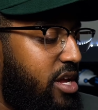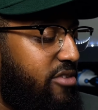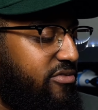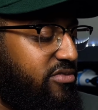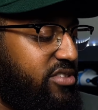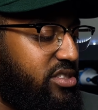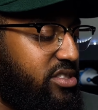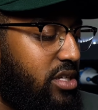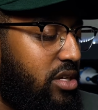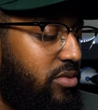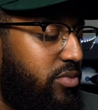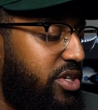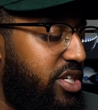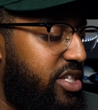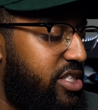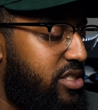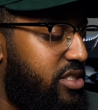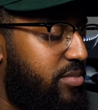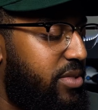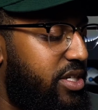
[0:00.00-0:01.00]
For some
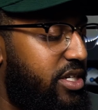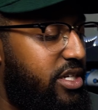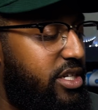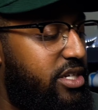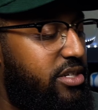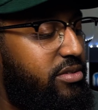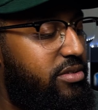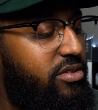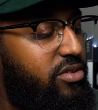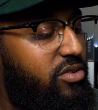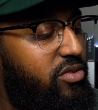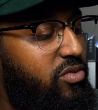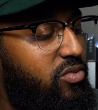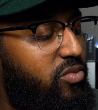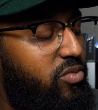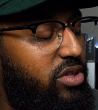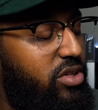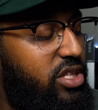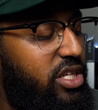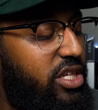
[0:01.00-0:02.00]
reason, man,
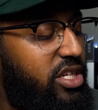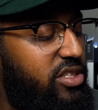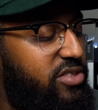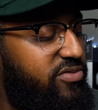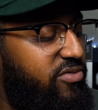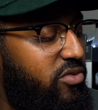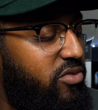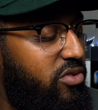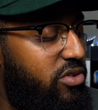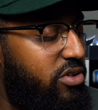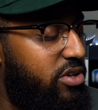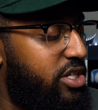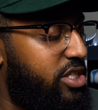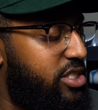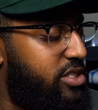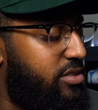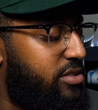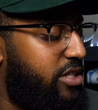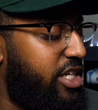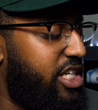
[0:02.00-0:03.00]
with these
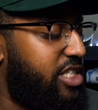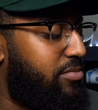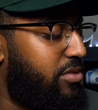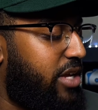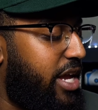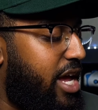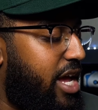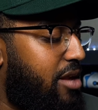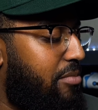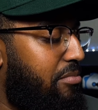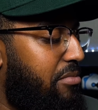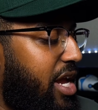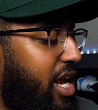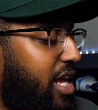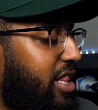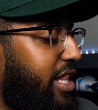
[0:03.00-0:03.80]
fours, these kind of made